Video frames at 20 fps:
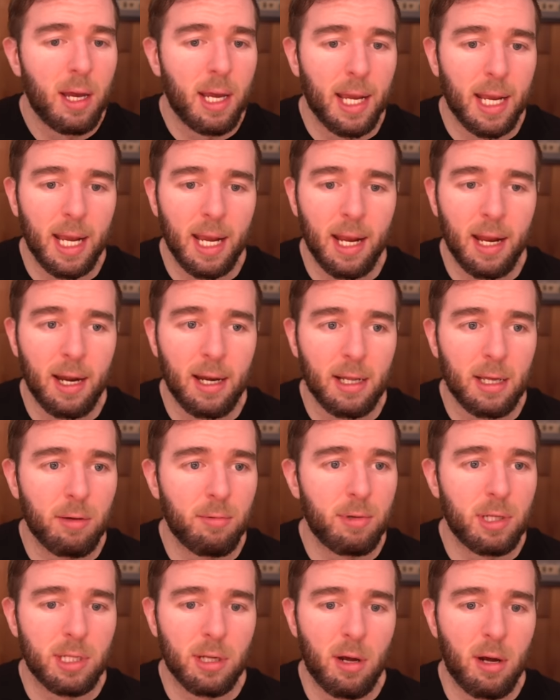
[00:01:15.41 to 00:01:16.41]
And he
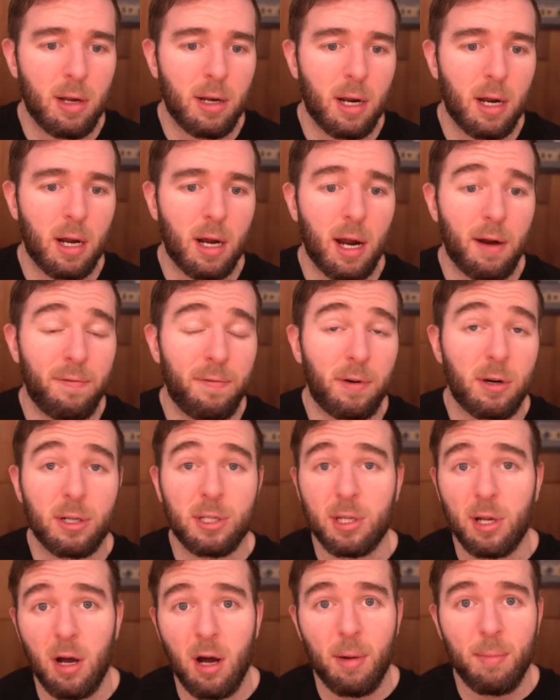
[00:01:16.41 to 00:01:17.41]
was on, uh, I
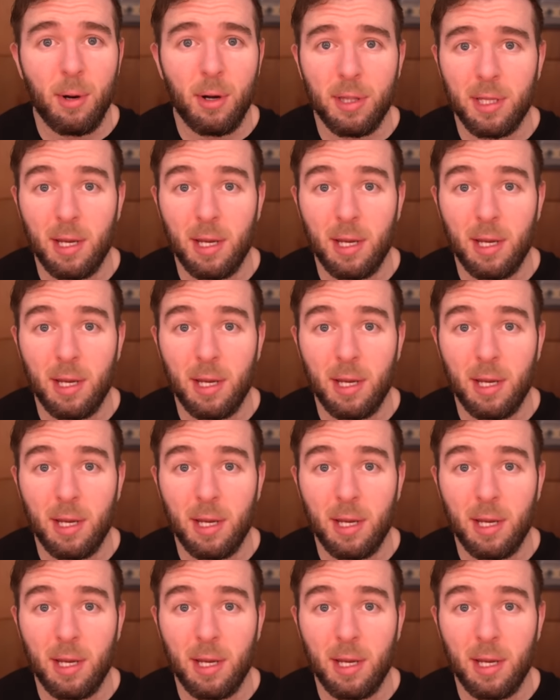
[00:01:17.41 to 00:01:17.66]
first saw him on